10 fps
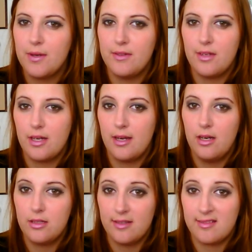because you're going
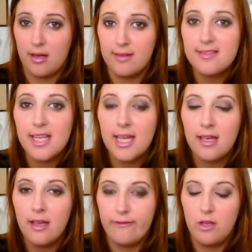to look
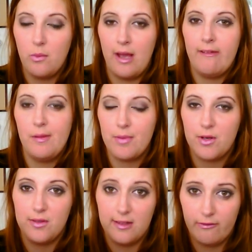disgusting if you wear it,
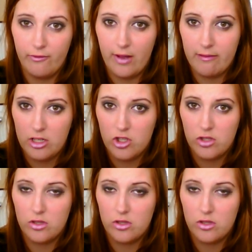because it's very